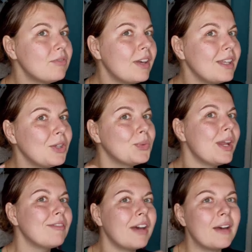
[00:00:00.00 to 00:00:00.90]
you'll never
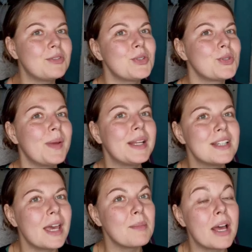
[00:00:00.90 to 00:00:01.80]
have to spend time
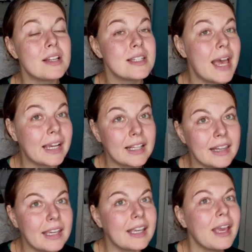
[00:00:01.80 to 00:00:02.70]

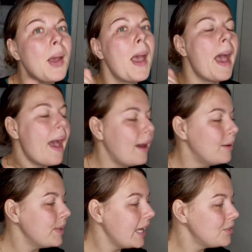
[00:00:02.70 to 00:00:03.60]
untangling
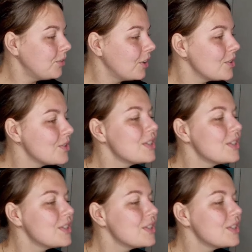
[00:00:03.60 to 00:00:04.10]
headphones.